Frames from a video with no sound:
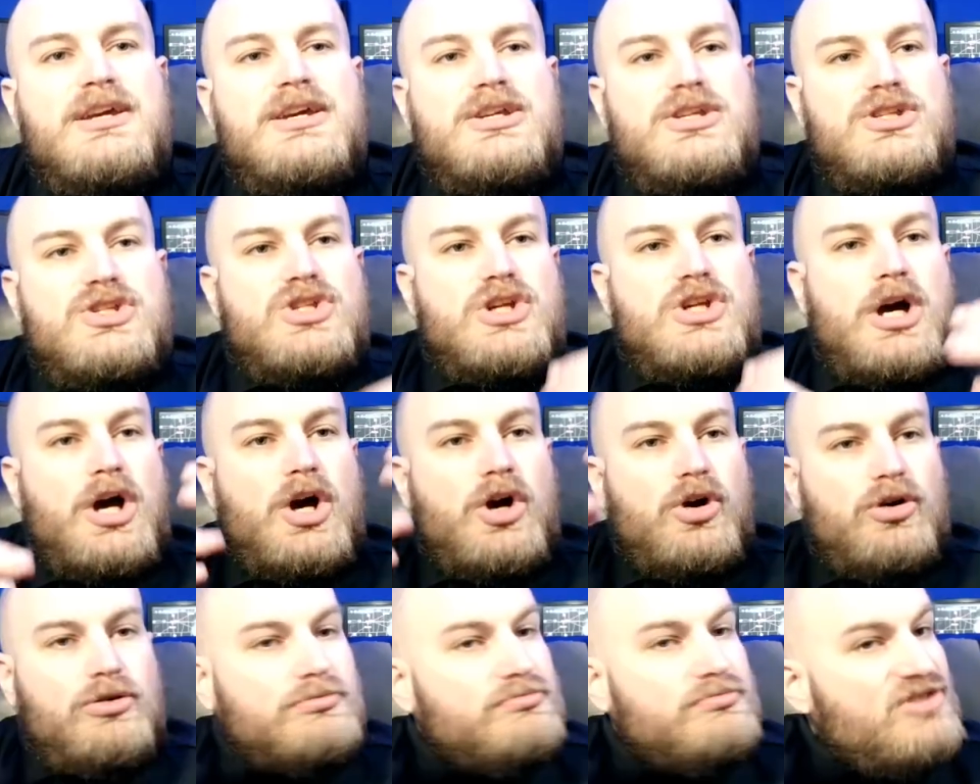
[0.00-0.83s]

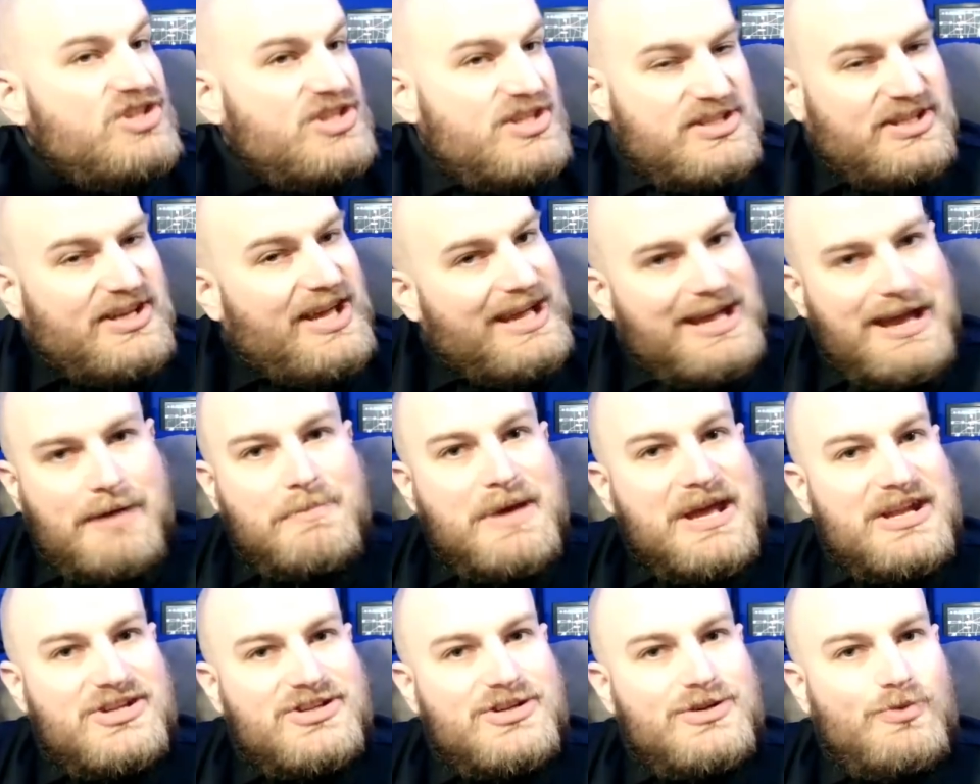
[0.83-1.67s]
So just like I
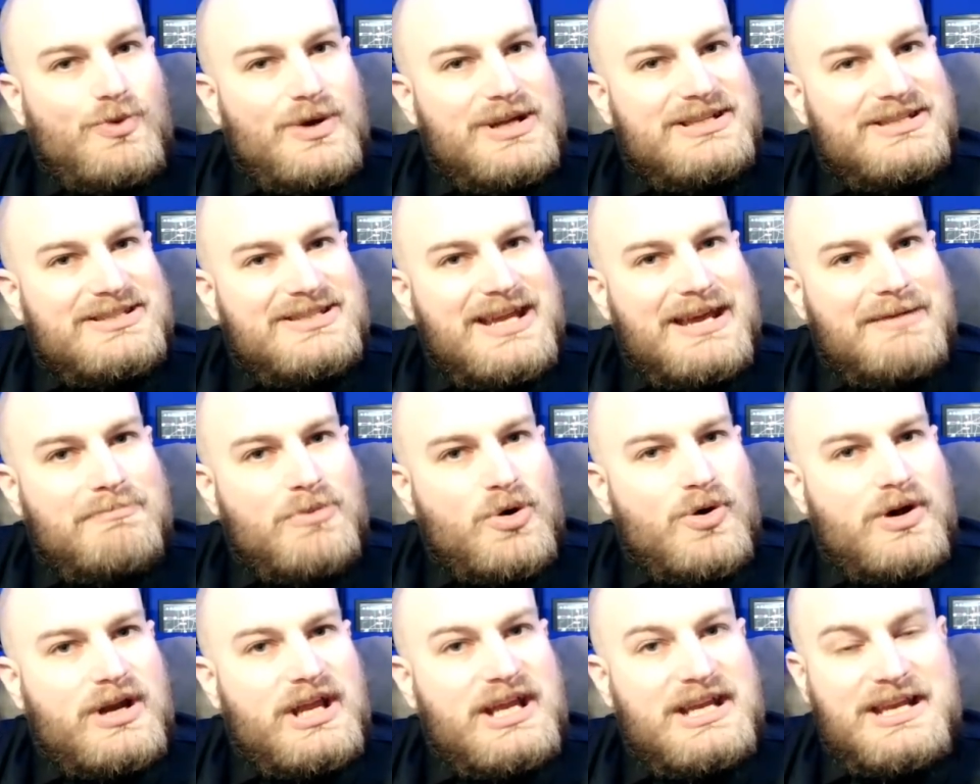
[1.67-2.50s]
mentioned Wednesday
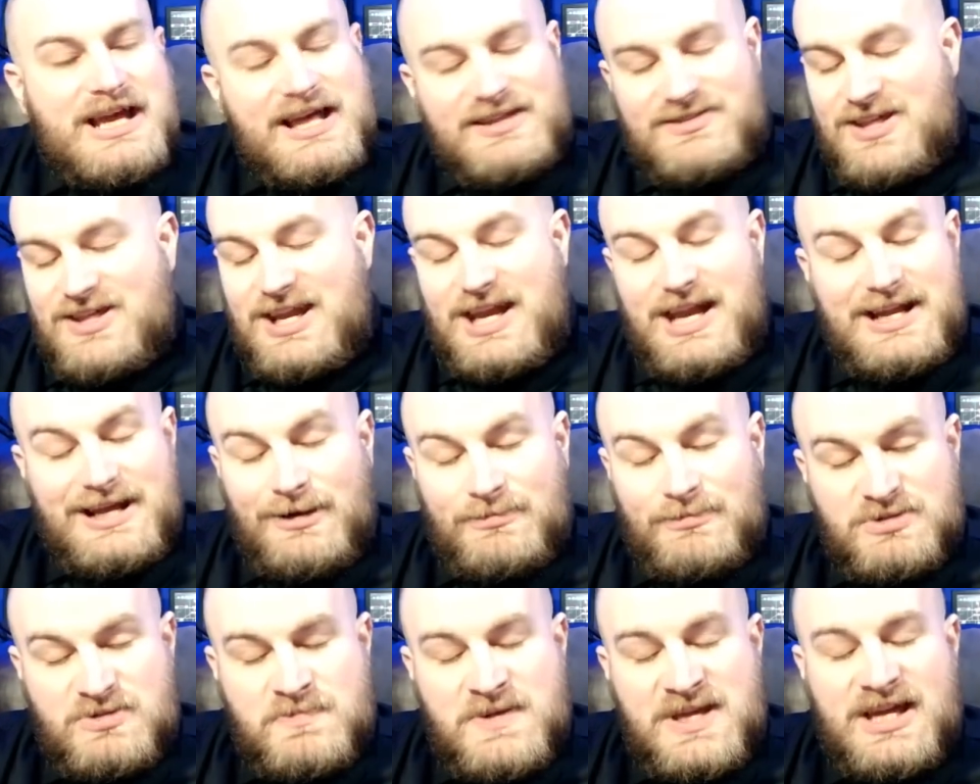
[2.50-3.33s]
morning, not that it
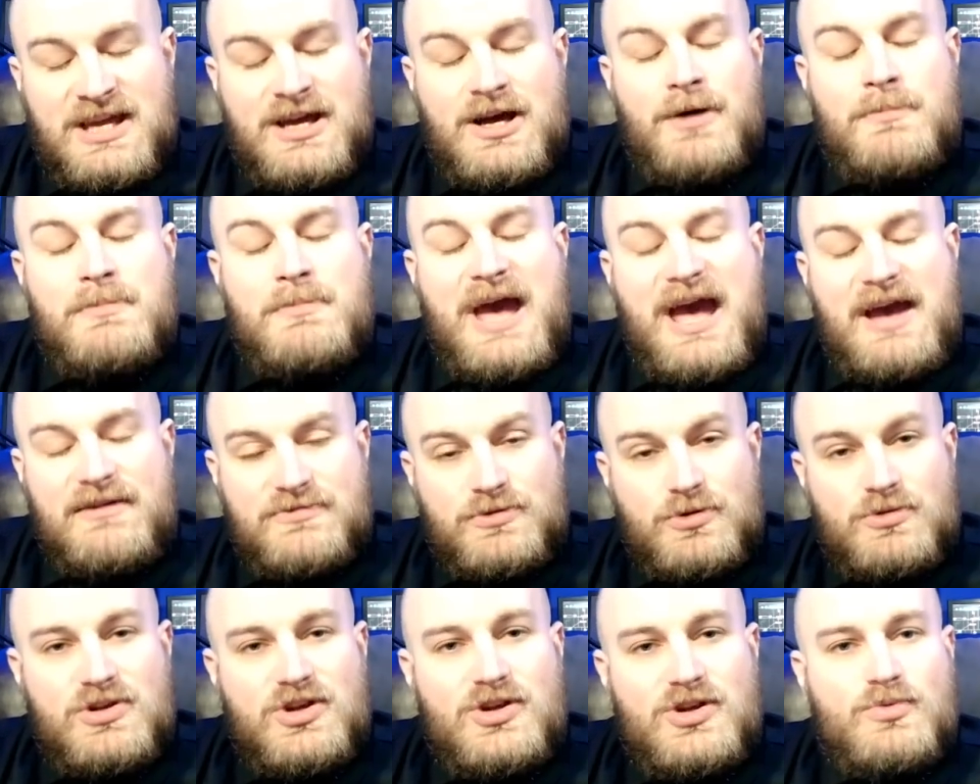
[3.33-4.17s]
helped me come
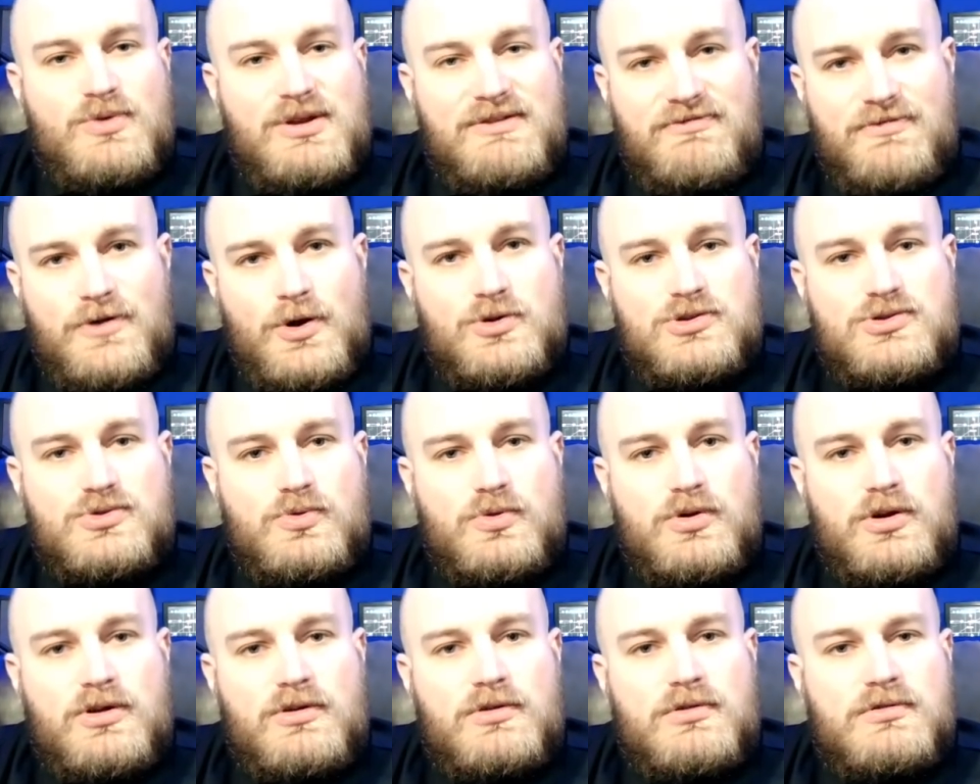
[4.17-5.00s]
afternoon when folks
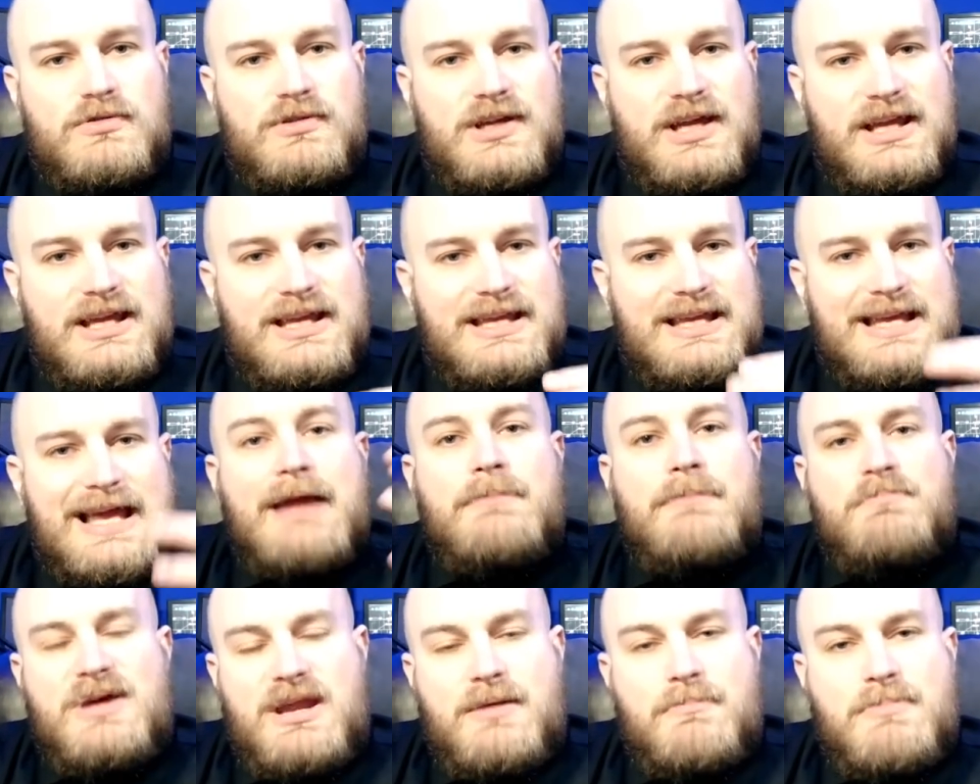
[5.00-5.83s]
were
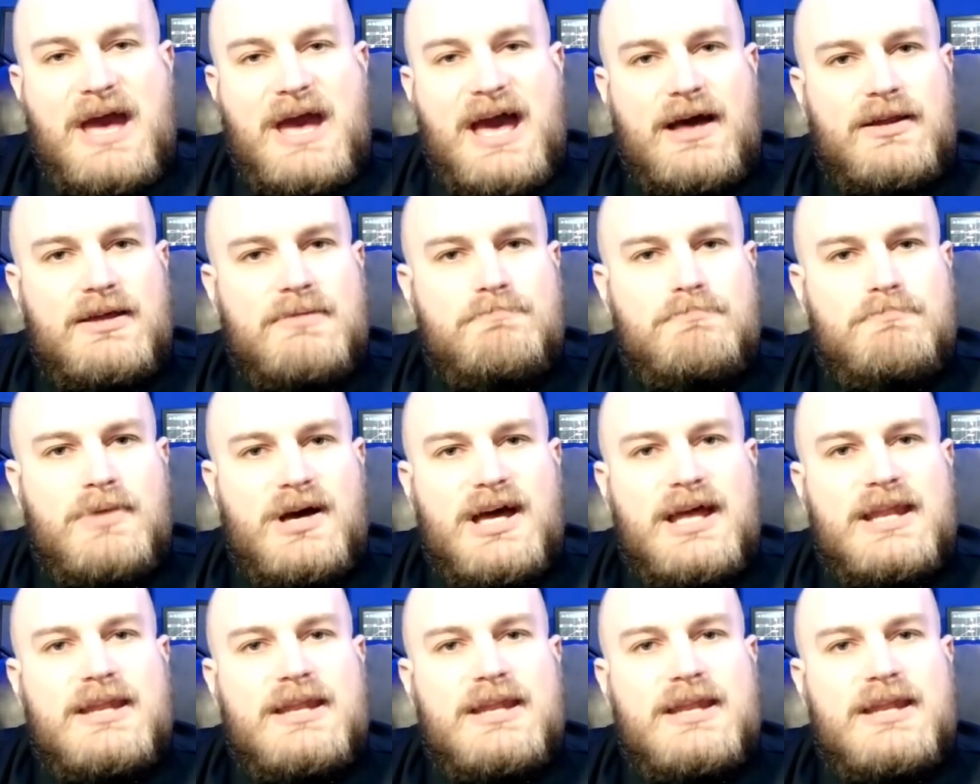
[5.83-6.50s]
yiping about it, but